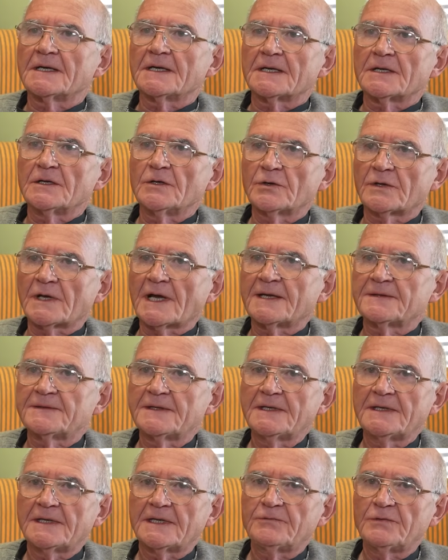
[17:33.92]
Look, I
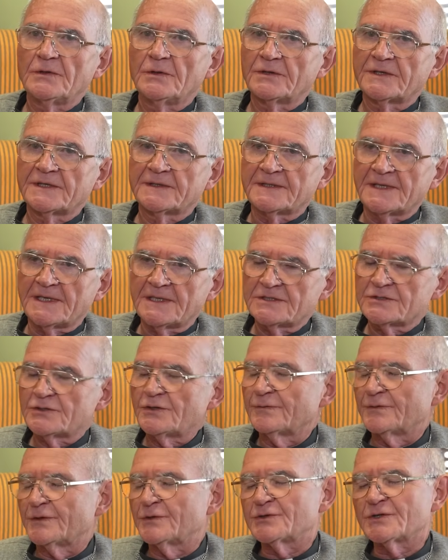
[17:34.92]
think if you look at the
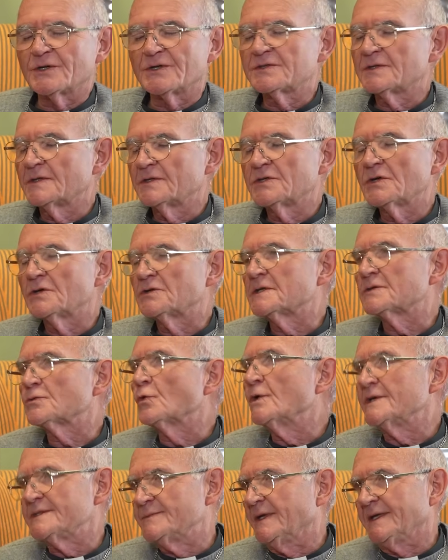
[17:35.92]
history of the church has
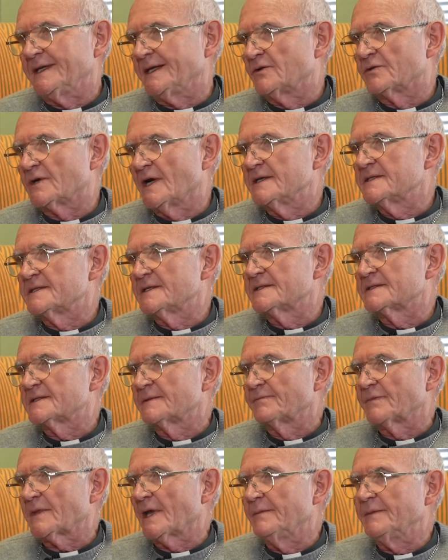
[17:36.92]
always been in crisis.
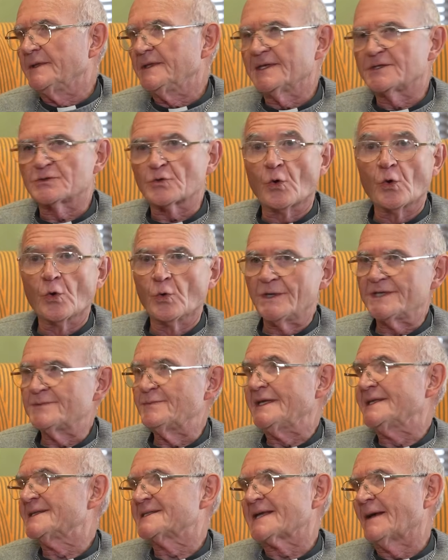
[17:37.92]
I mean, there's always
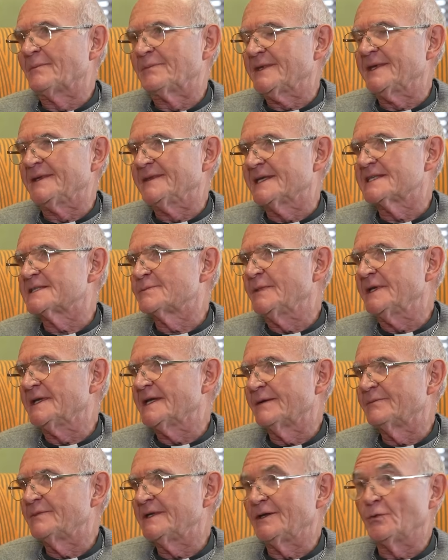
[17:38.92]
been something that's been
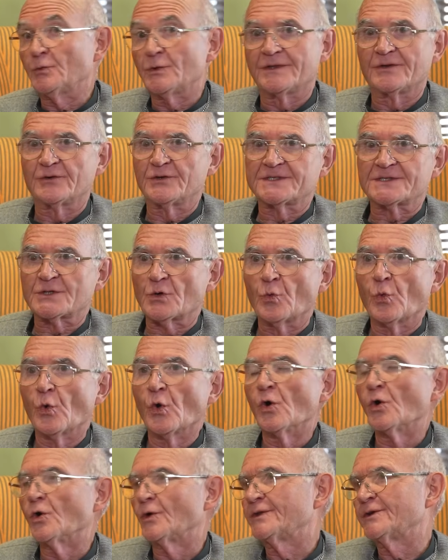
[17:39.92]
happening, whether it's a
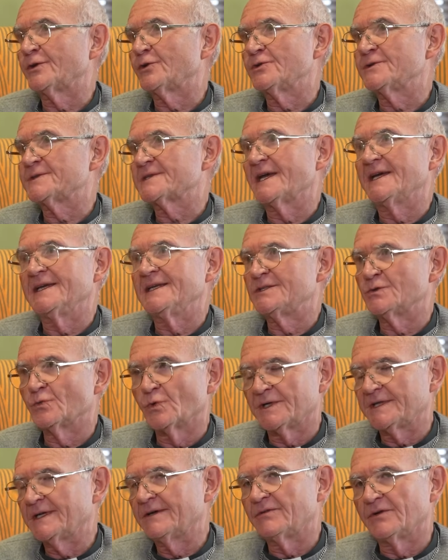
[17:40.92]
war or the Crusades or
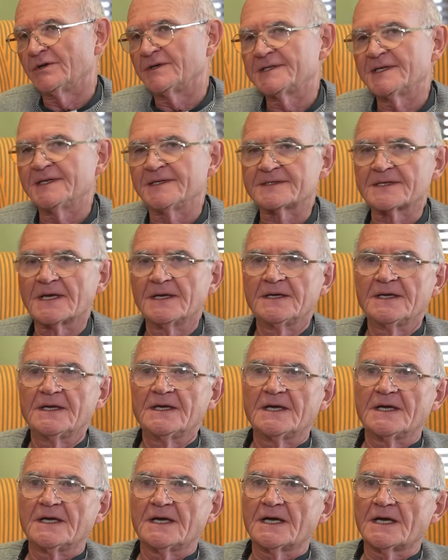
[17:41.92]
whatever it is.
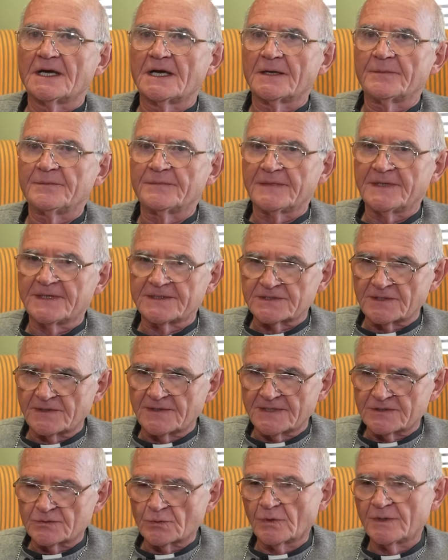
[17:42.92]

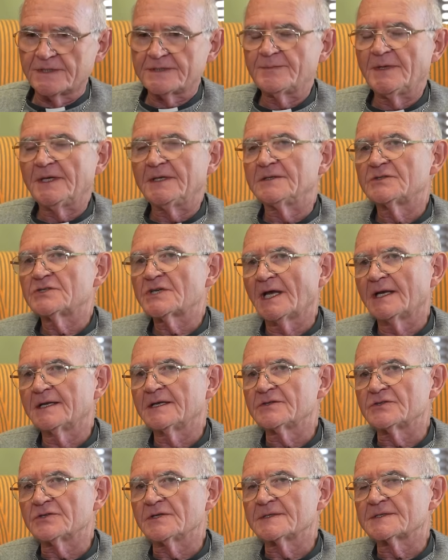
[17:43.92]
There's always been
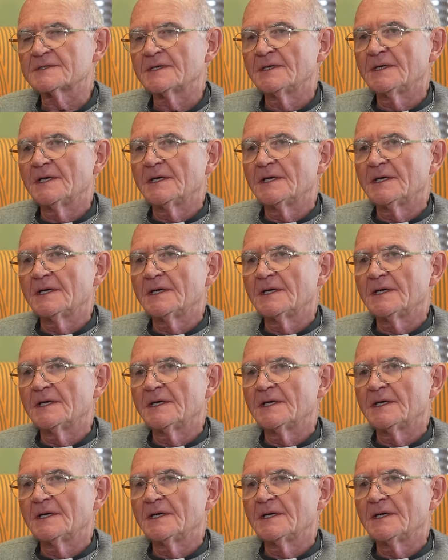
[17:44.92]
challenges.